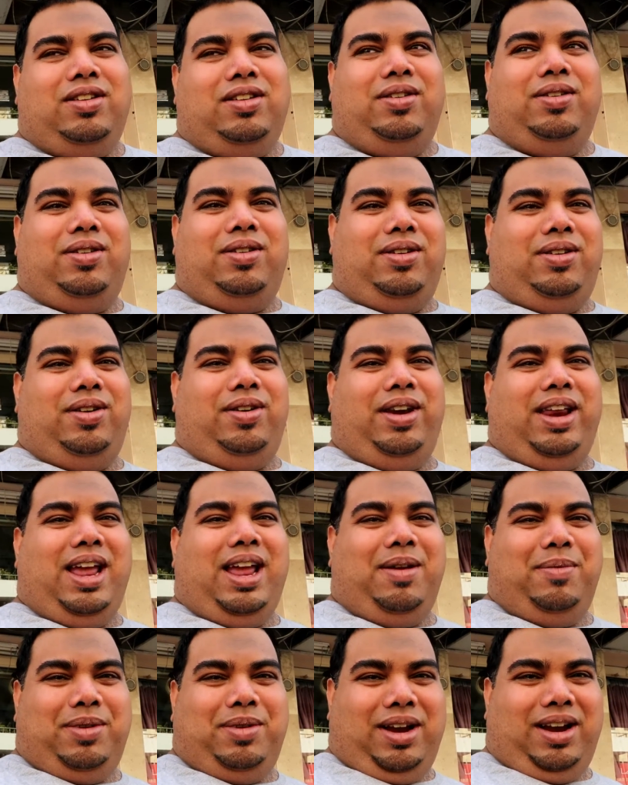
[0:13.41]
so
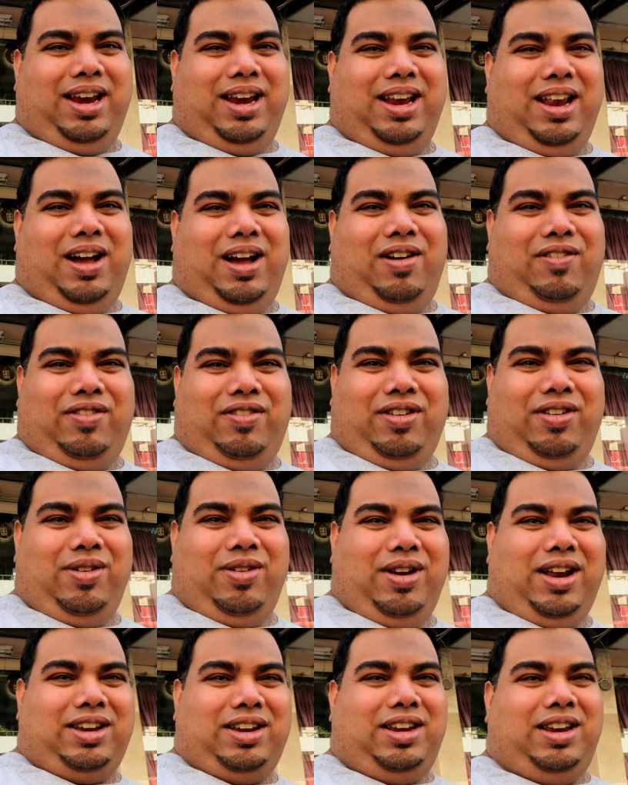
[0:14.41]
today I'm starting in the
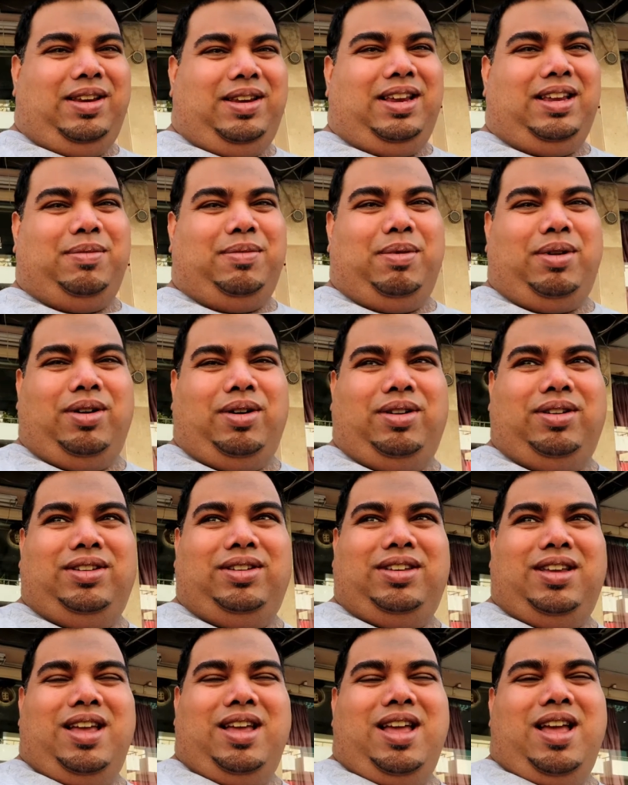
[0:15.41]
afternoon actually, just
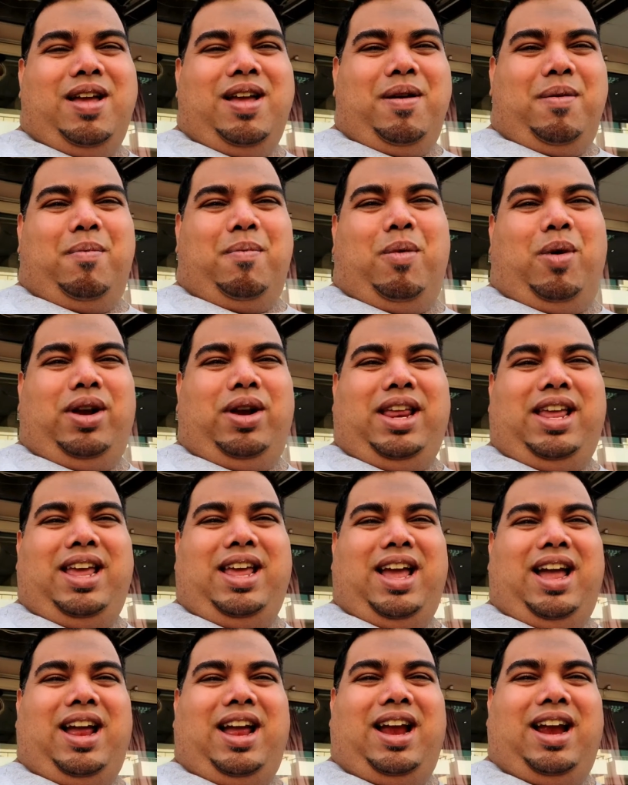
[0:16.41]
because
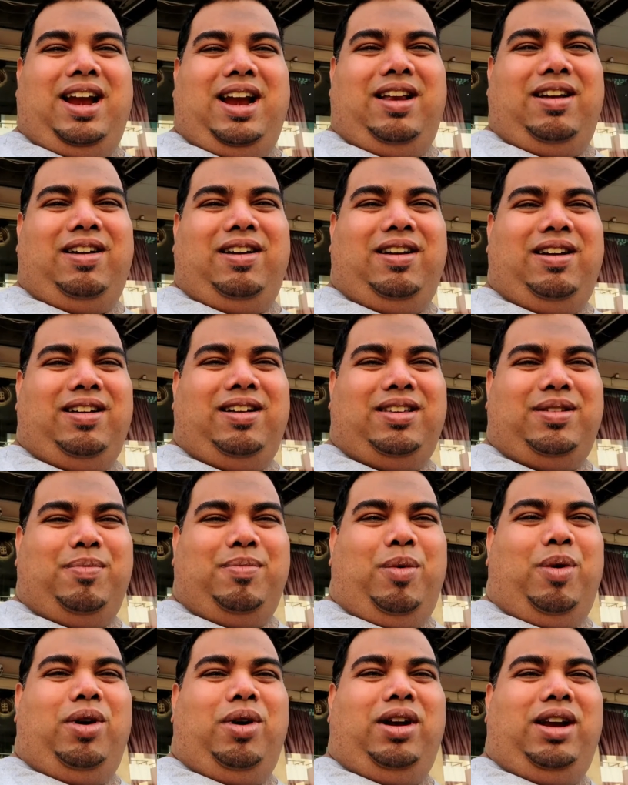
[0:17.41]
morning I had a
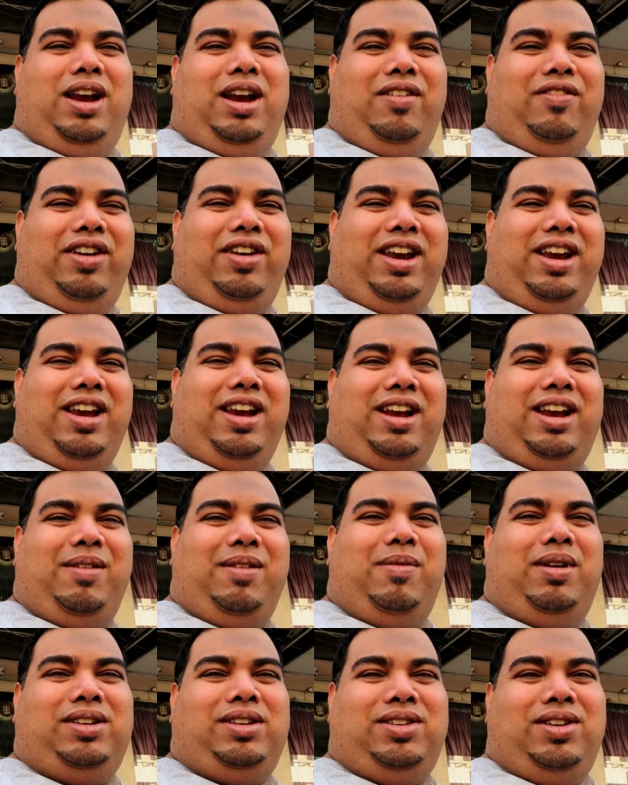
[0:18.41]
small delivery,
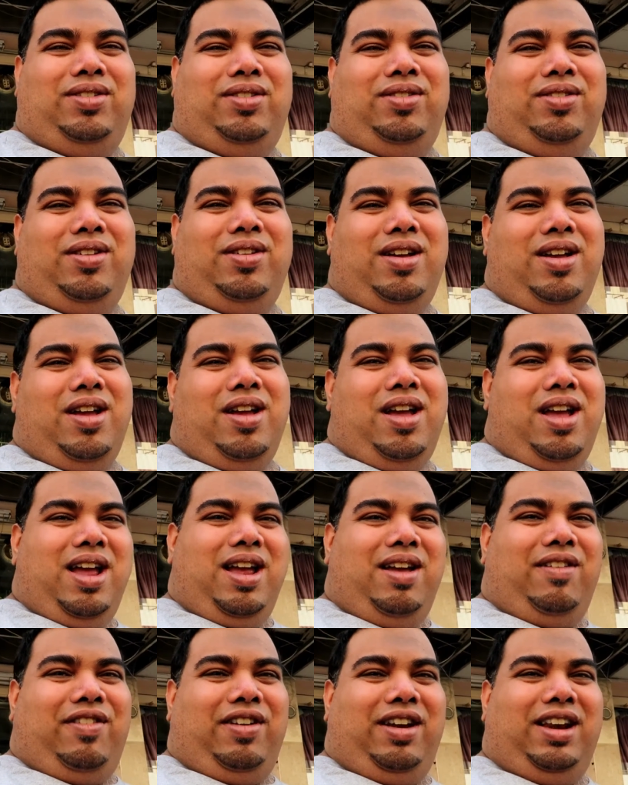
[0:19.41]
nothing much to do.
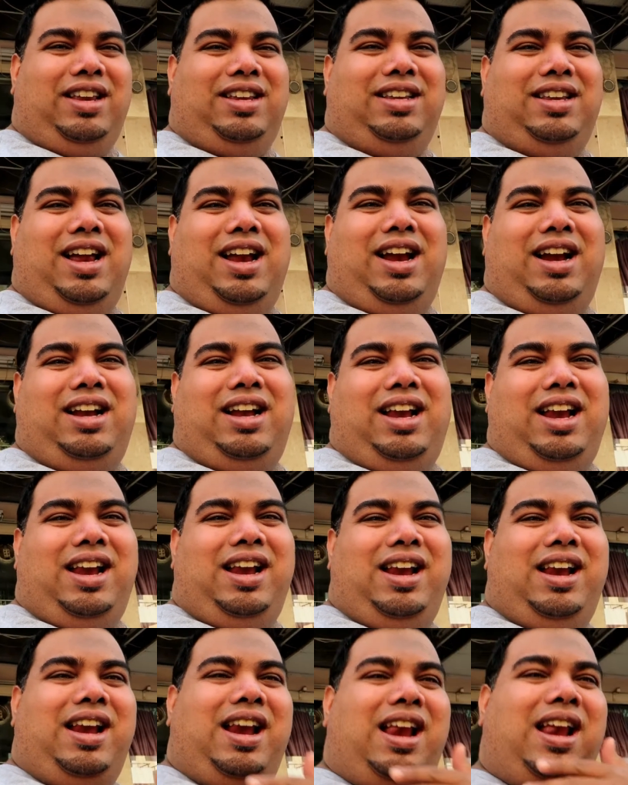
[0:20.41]
Finished that
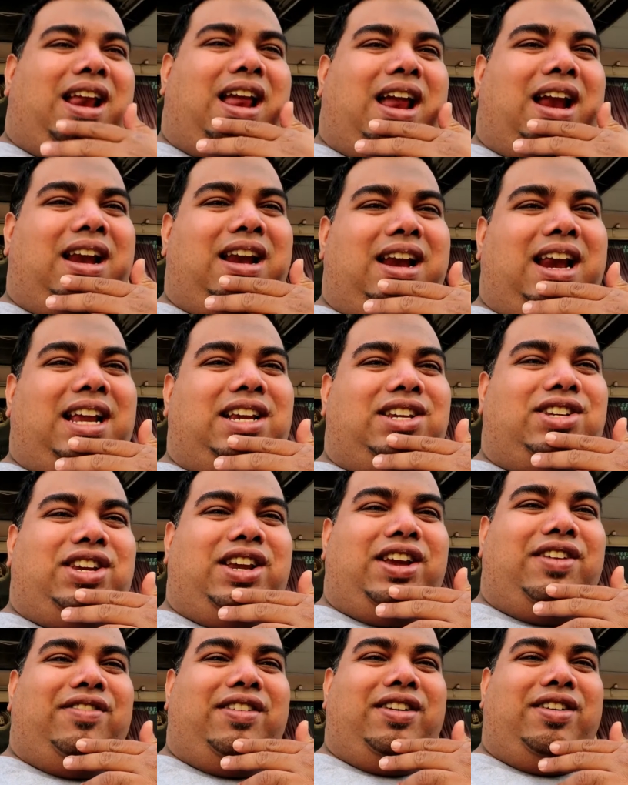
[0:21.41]
and I had a nice
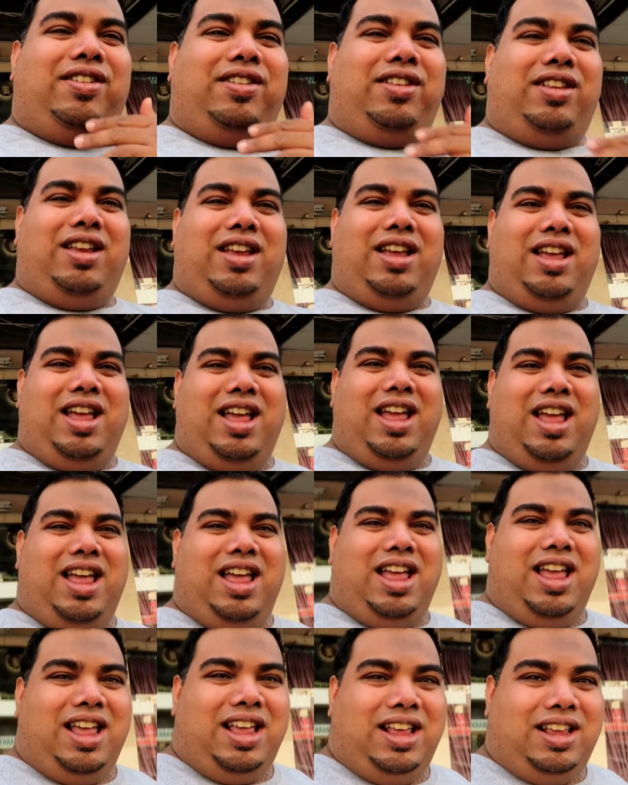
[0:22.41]
shave and all.
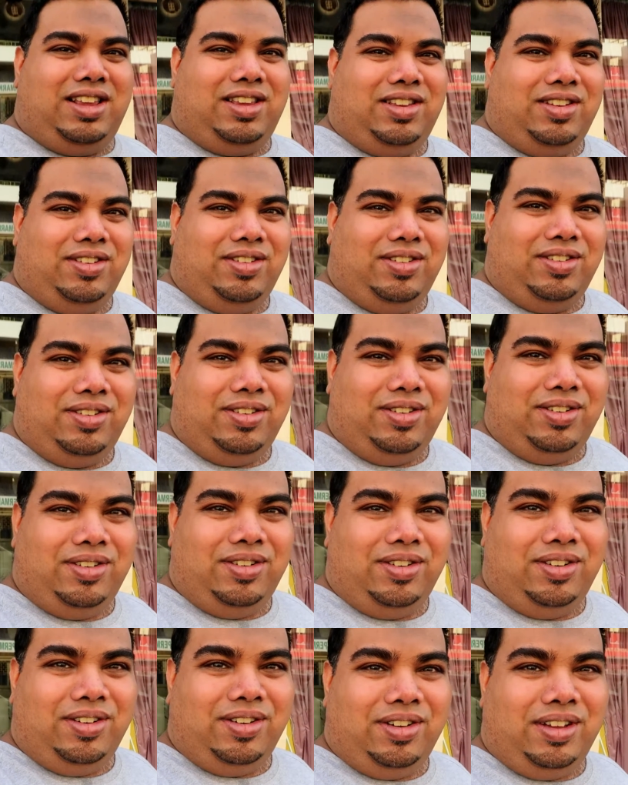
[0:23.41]

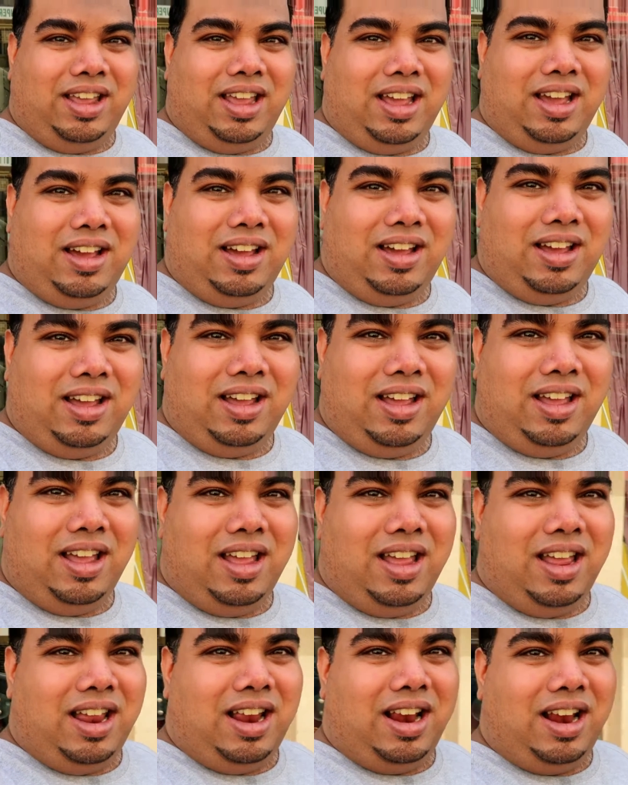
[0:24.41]
So yeah,
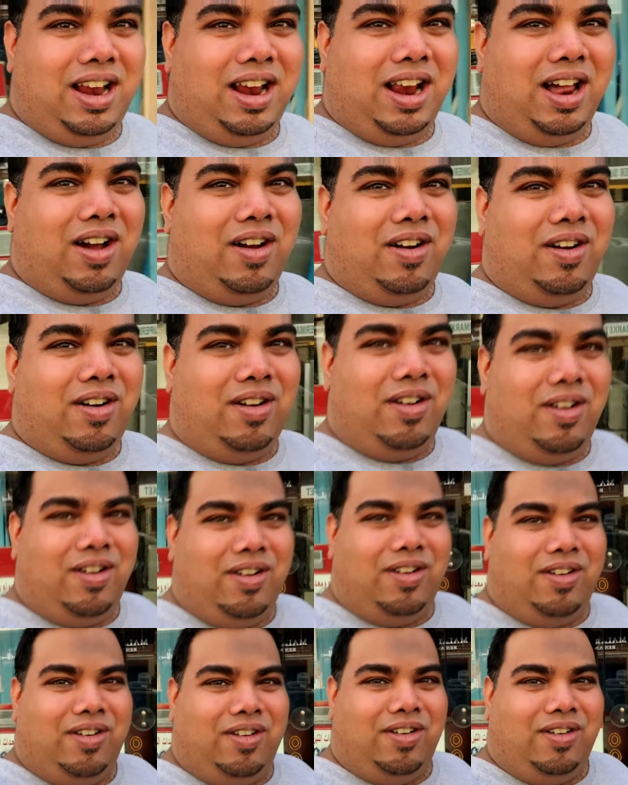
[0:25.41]

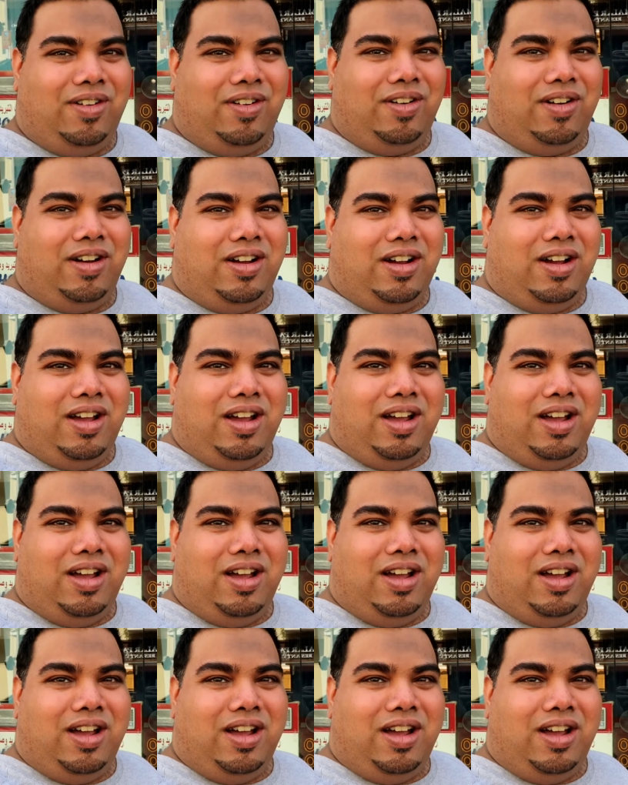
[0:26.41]
now